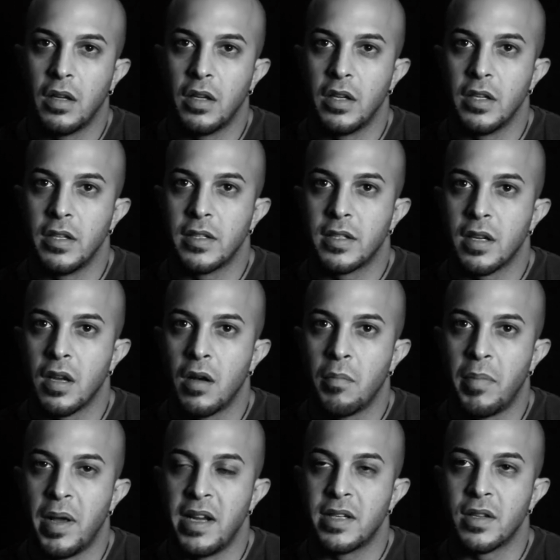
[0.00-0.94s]
is
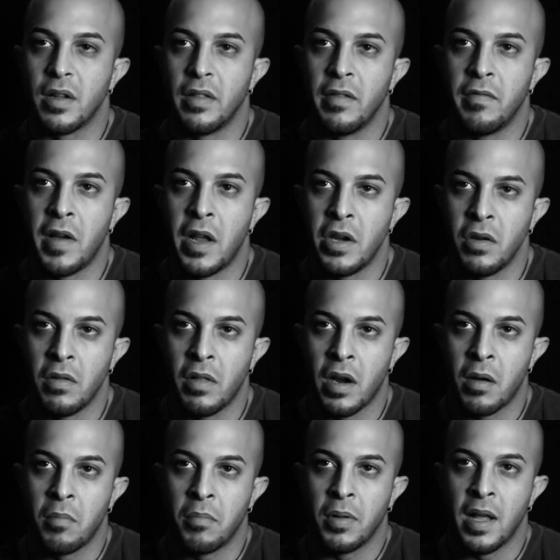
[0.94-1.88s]
based on the venue
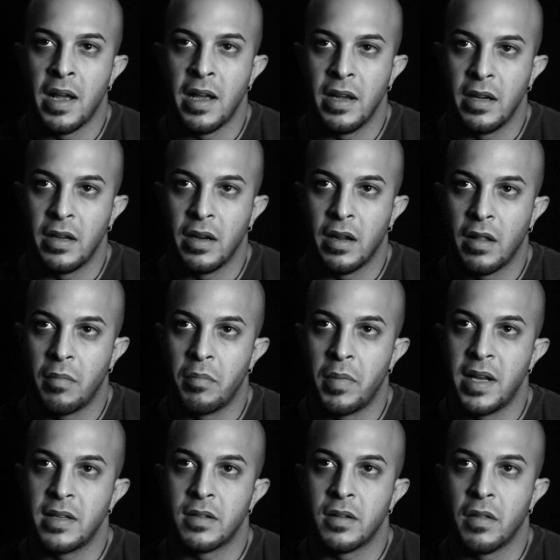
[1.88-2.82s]
that I'm playing,
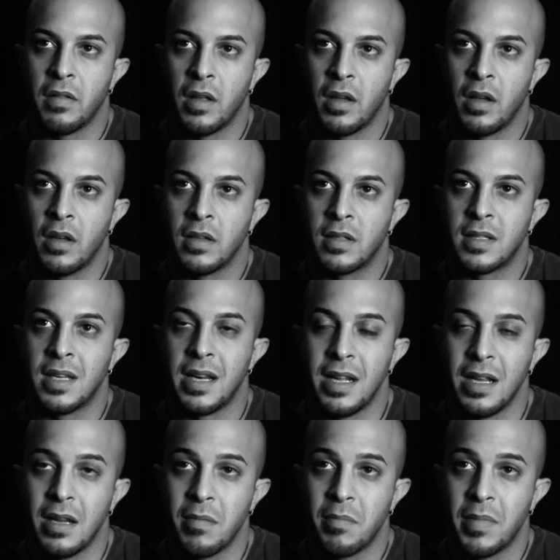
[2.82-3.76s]
based on the
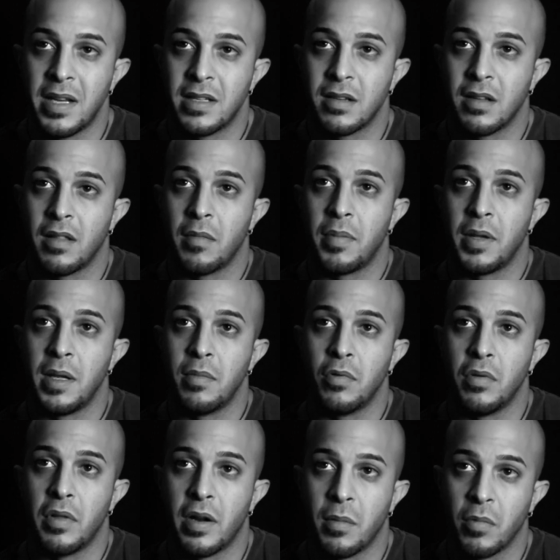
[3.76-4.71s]
city, and based on the
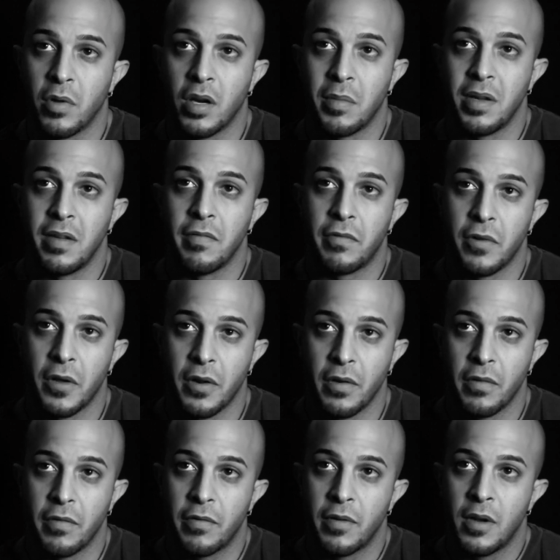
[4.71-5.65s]
people that I'm going to be in front
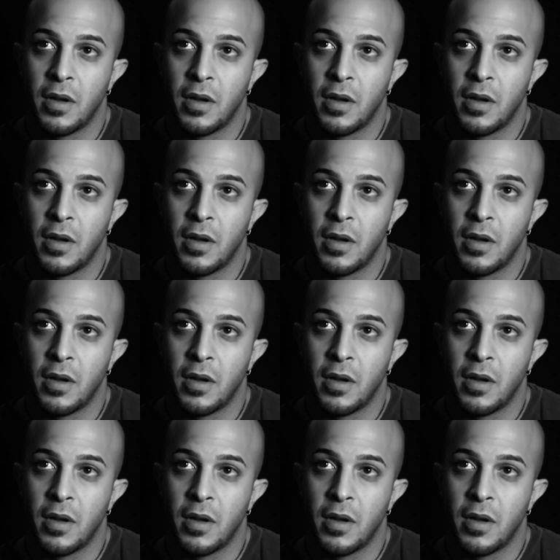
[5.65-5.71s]
of.